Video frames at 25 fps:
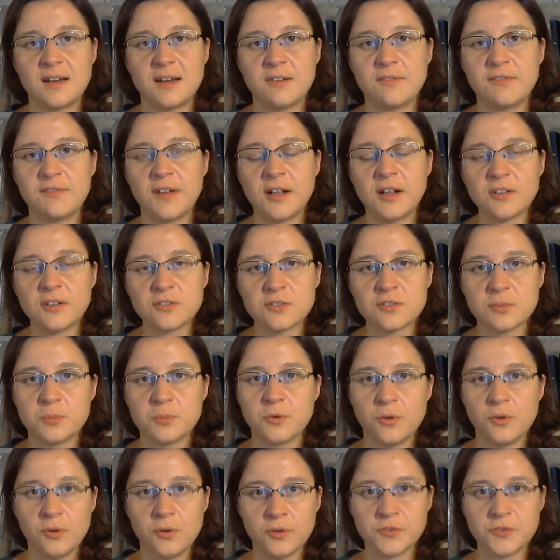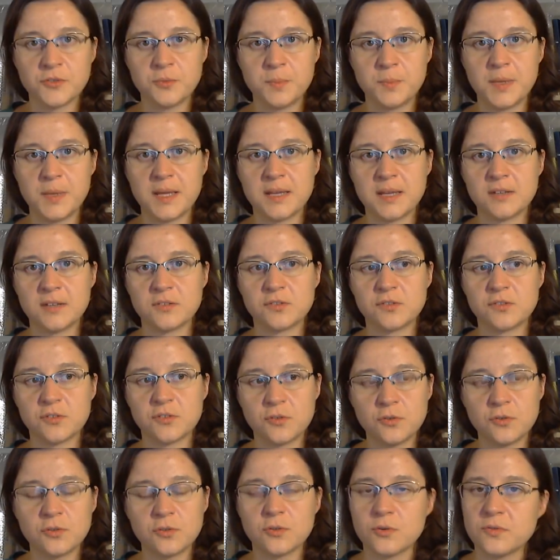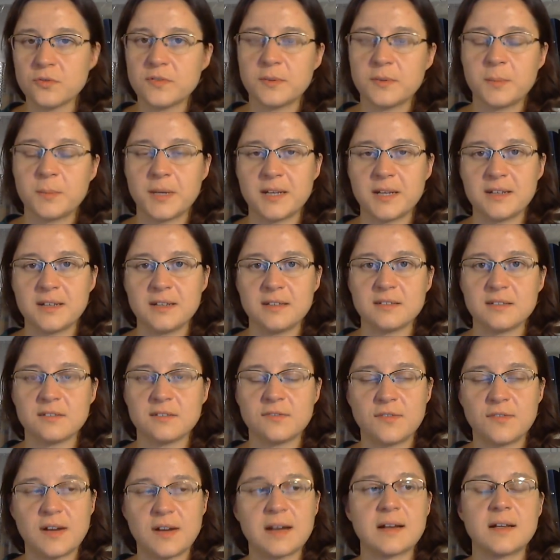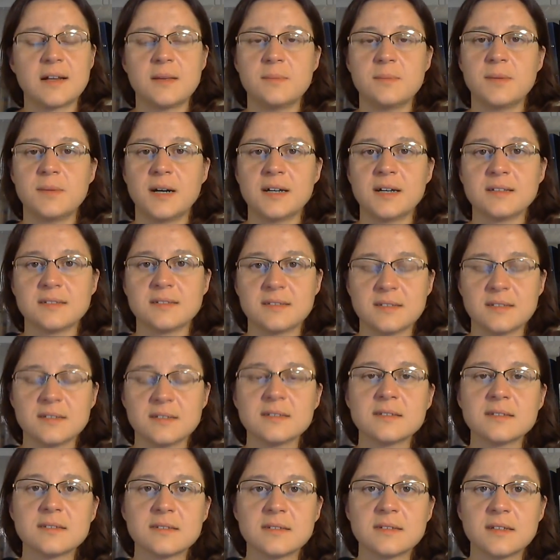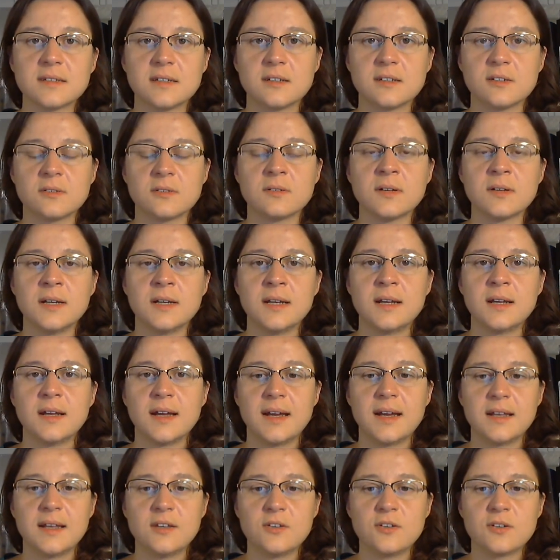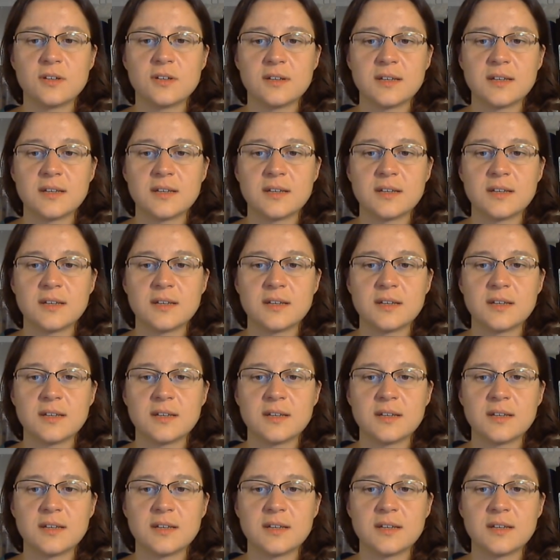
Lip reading: vulnerable to being screwed over by these frankly bastards, and you can